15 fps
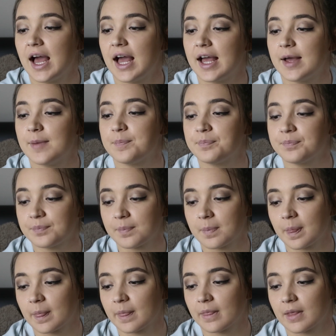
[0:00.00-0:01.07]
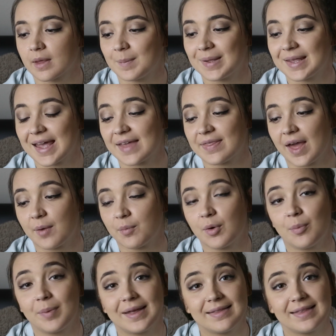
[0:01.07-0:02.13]
But yeah, that
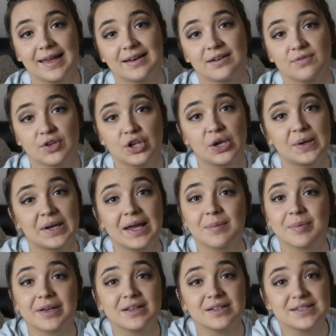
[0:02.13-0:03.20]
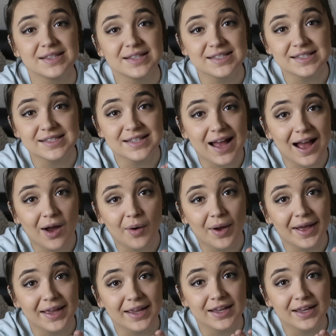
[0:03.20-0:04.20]
will be the end of the Q&A, because this is now